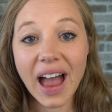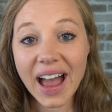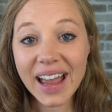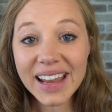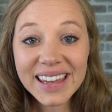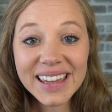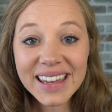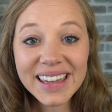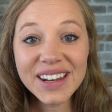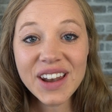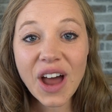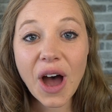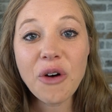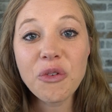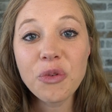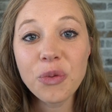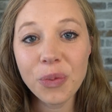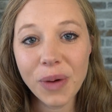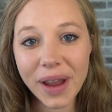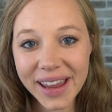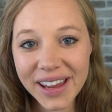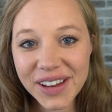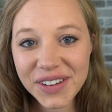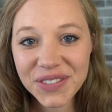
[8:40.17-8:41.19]
I cannot
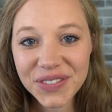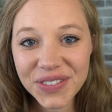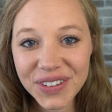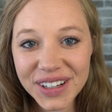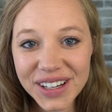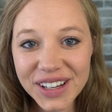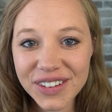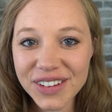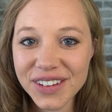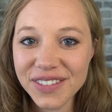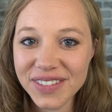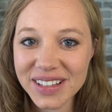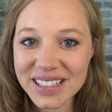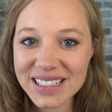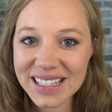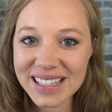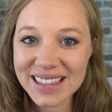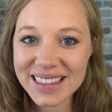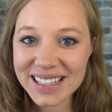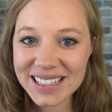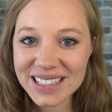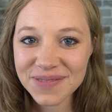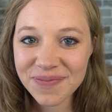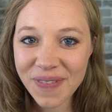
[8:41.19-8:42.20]
wait for you to
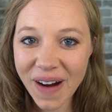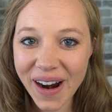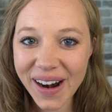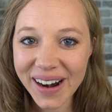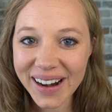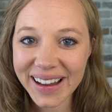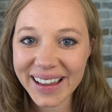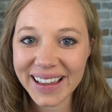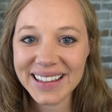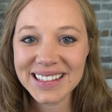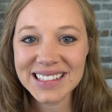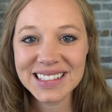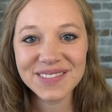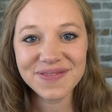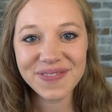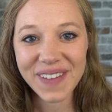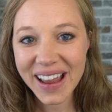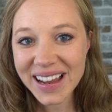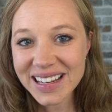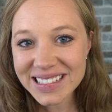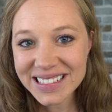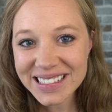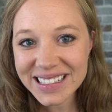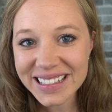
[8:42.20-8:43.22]
visit this park,
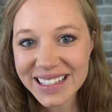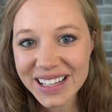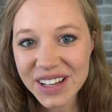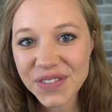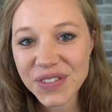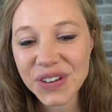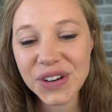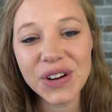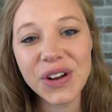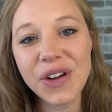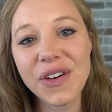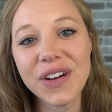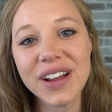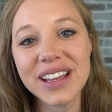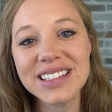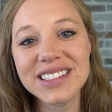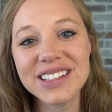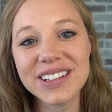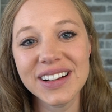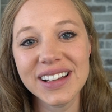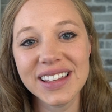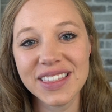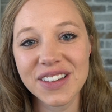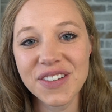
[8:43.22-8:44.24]
especially if you're going
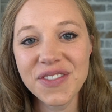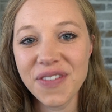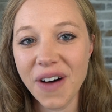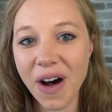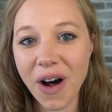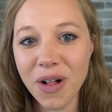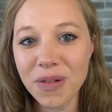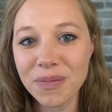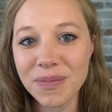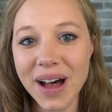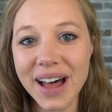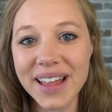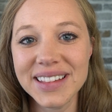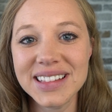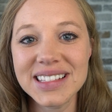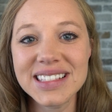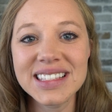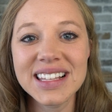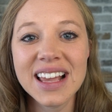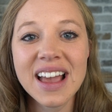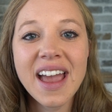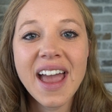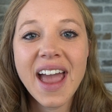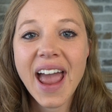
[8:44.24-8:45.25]
during the fall
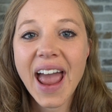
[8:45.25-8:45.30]
months.